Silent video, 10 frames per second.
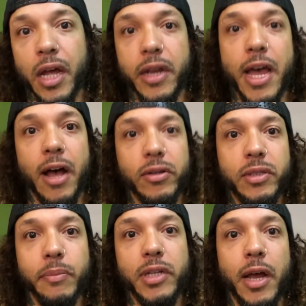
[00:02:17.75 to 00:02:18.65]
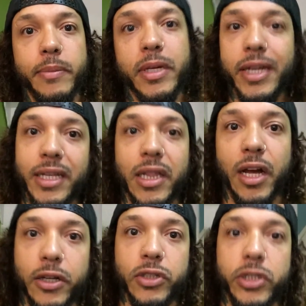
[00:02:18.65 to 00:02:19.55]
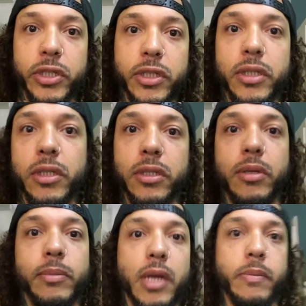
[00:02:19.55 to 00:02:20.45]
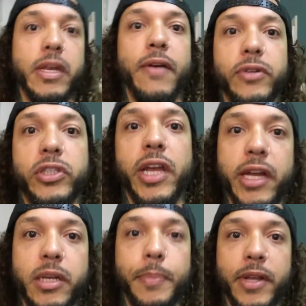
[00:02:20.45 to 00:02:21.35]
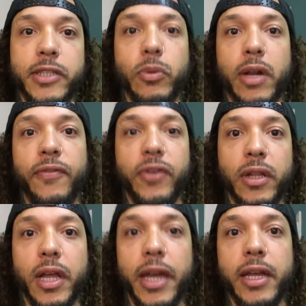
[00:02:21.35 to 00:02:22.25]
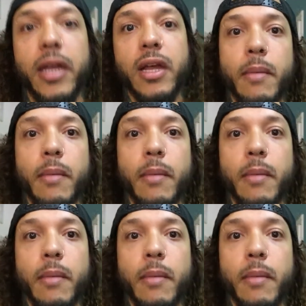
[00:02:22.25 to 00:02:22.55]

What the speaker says: Now, sometimes I eat lunch, sometimes I have a shake, it depends what I feel like.